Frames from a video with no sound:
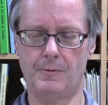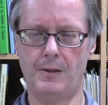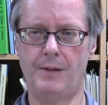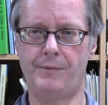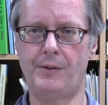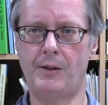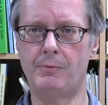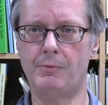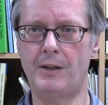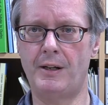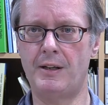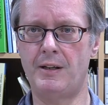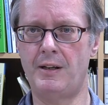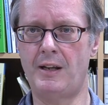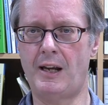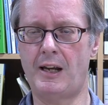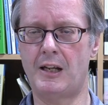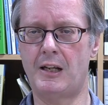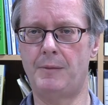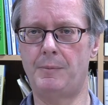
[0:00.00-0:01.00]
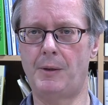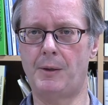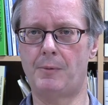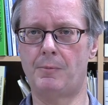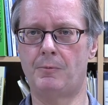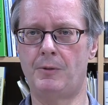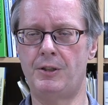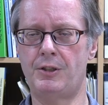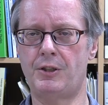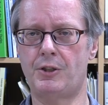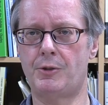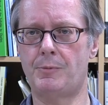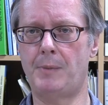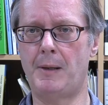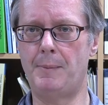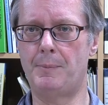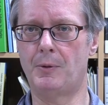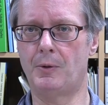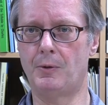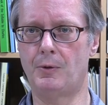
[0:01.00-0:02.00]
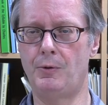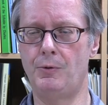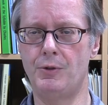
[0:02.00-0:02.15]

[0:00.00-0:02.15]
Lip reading: If I write an academic research paper,